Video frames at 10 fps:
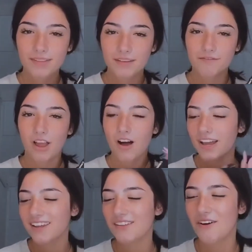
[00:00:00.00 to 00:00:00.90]

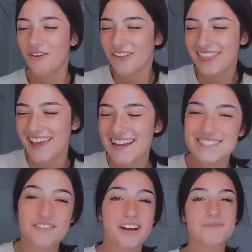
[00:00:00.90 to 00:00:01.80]
vlogging the whole thing,
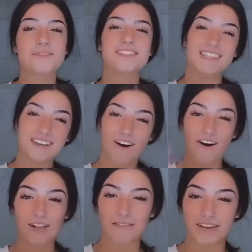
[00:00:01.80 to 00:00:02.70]
so you guys will see
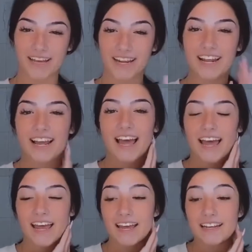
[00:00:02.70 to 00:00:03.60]
all of it.
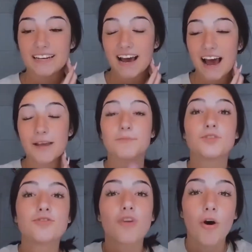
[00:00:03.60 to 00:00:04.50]
And I am
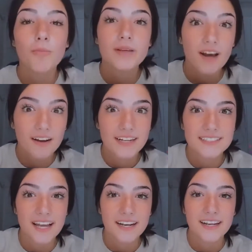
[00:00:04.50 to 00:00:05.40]
so beyond
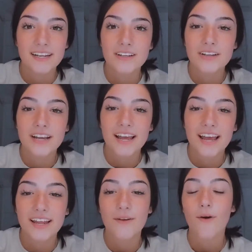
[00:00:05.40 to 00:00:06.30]
excited,
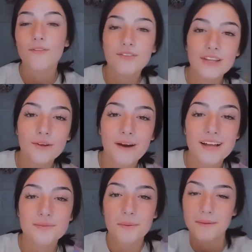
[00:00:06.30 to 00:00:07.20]
and hopefully you
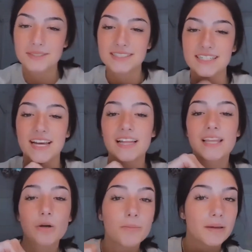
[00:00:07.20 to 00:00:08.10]
guys will be able to see a
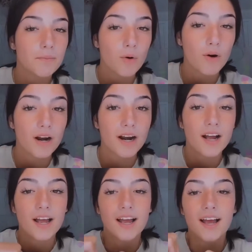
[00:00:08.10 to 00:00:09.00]
little bit more
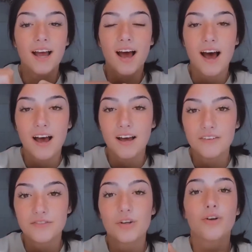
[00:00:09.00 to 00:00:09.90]

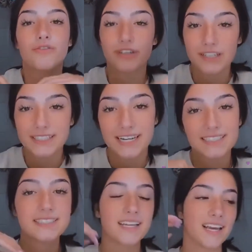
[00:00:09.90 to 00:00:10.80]
of real
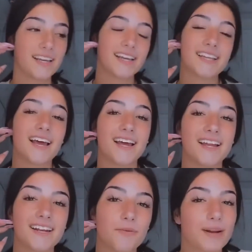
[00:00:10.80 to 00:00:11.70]
dancing. And
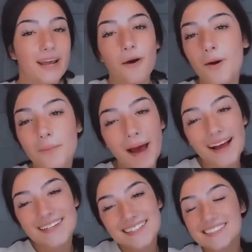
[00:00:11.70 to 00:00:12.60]
then when I go
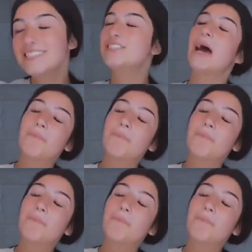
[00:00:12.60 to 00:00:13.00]
back to see Gemma,